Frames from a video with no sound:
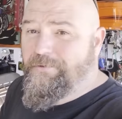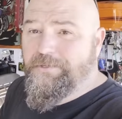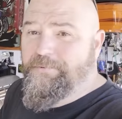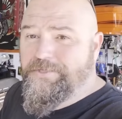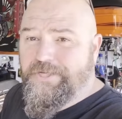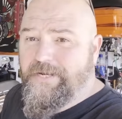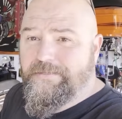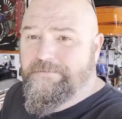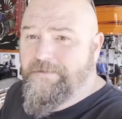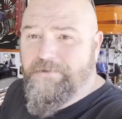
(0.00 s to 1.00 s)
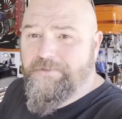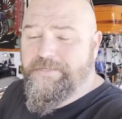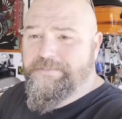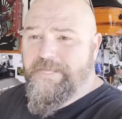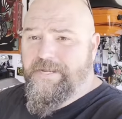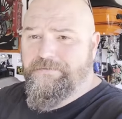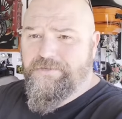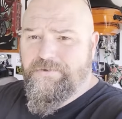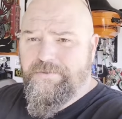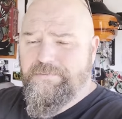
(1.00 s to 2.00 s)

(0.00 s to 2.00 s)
I really appreciate it. Love you all to death. Take care of each other.